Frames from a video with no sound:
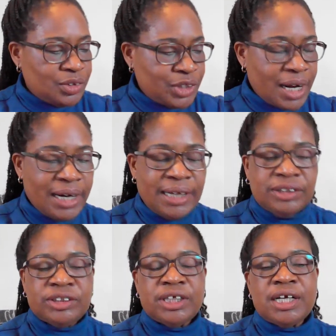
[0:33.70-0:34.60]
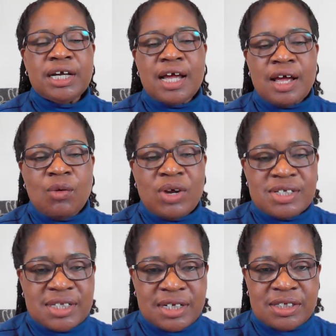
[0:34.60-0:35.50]
challenging our
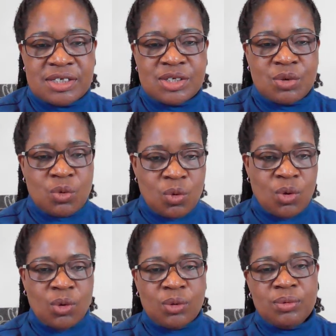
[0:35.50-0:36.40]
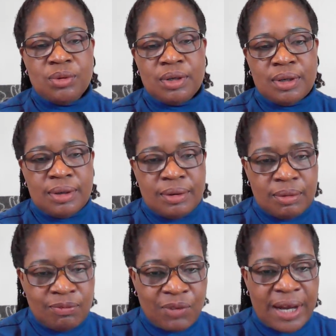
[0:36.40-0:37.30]
status quo,
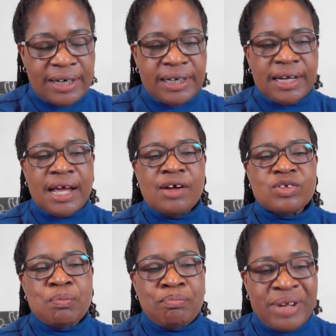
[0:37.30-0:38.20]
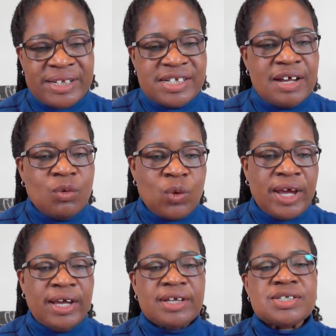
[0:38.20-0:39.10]
finding out better
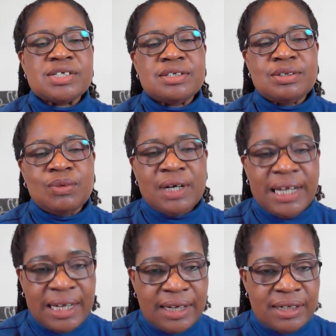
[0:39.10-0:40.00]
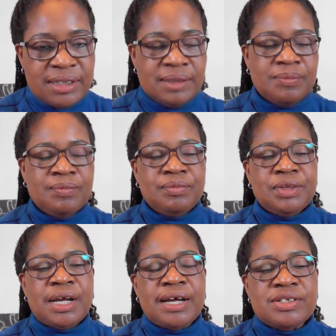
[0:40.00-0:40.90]
ways to lead
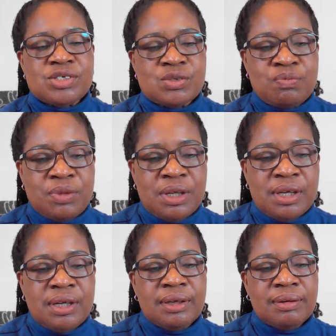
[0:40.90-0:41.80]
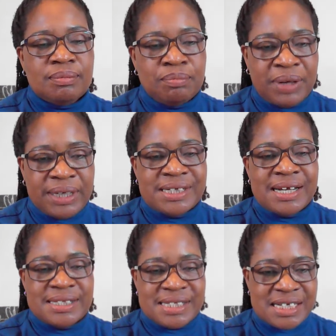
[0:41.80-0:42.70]
and to be
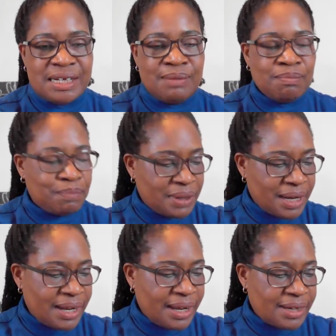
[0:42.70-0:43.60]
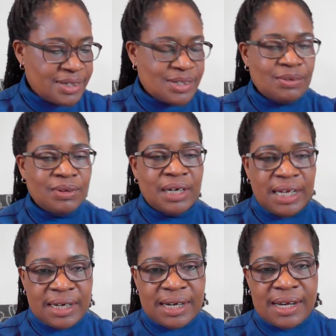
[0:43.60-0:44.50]
better team players. So
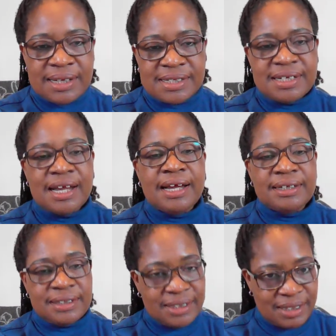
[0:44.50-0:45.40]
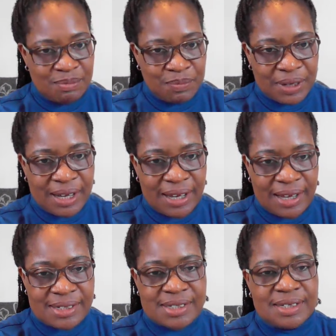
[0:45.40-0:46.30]
leaders and team
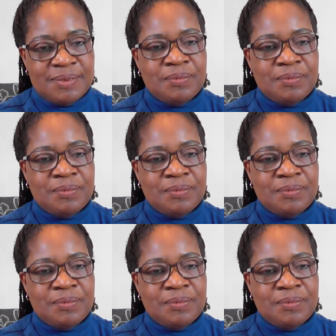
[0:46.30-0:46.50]
players.